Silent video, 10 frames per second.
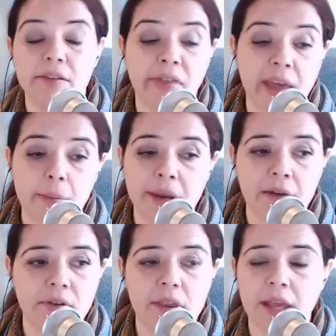Them and
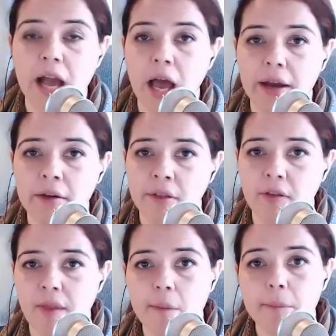everything higher
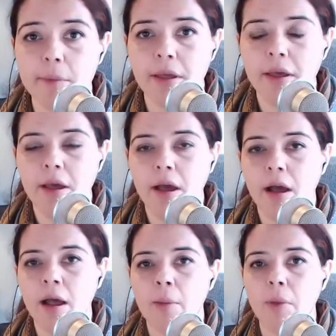than them.
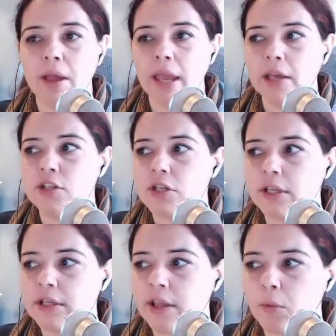Um,
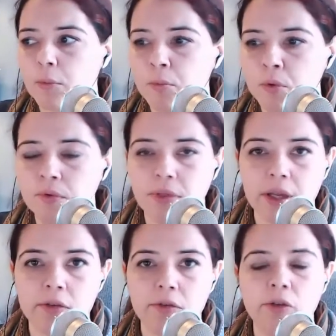occasionally, they will move
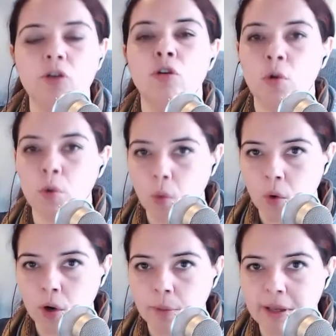things to new
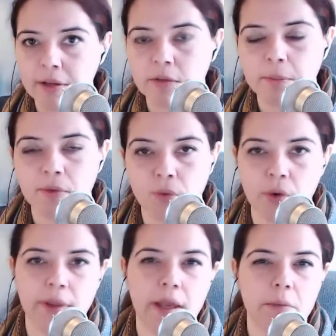orbits
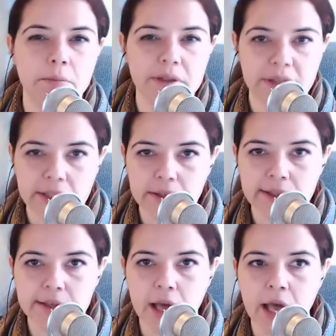before they
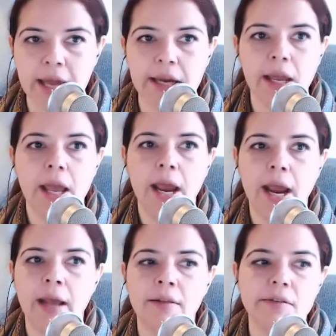completely die,
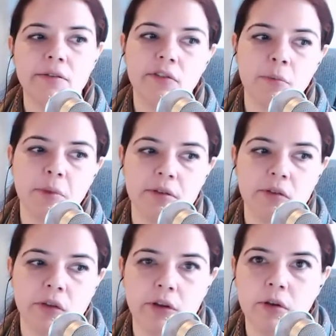and this is simply so
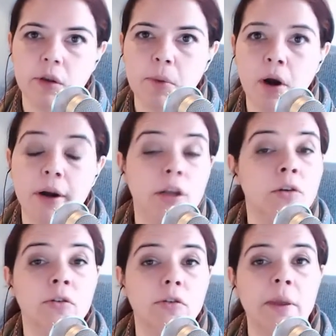that you can park a
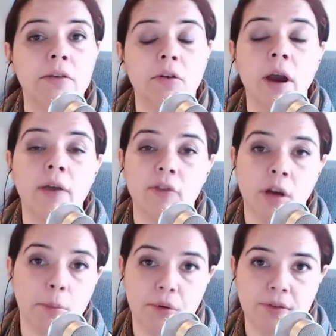new spacecraft
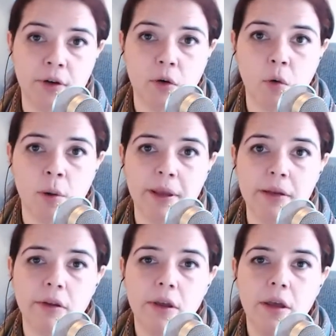in a preferred orbit.